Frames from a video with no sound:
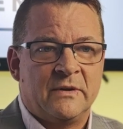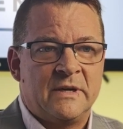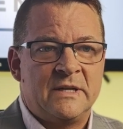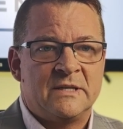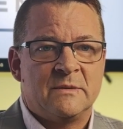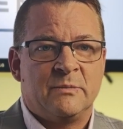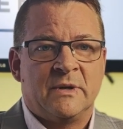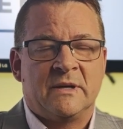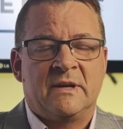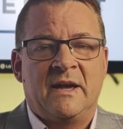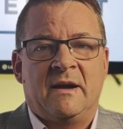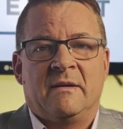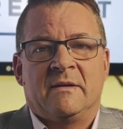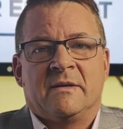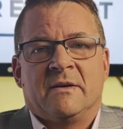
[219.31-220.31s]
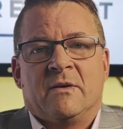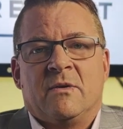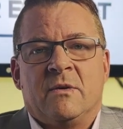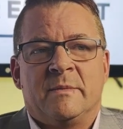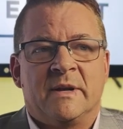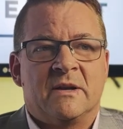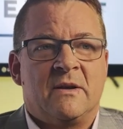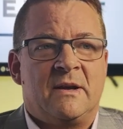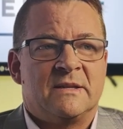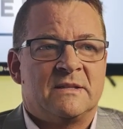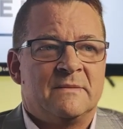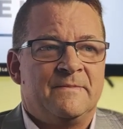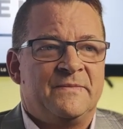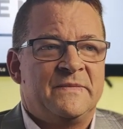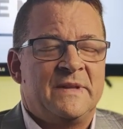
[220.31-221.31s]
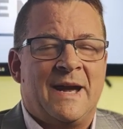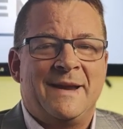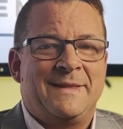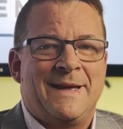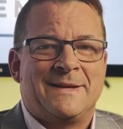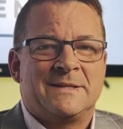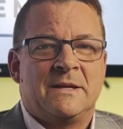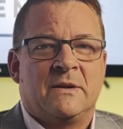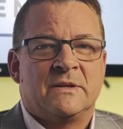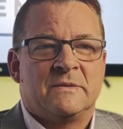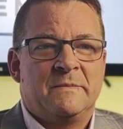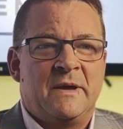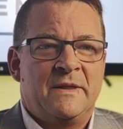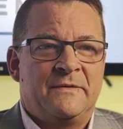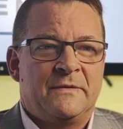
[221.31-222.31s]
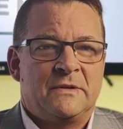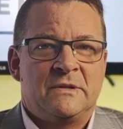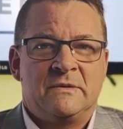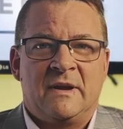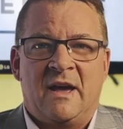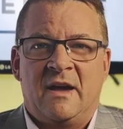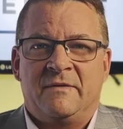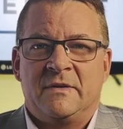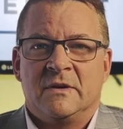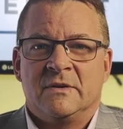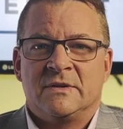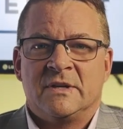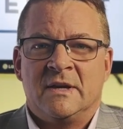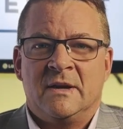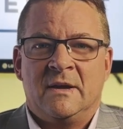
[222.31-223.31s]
needs to bring care into their home and it costs them $9,000 a month for 2.5 years?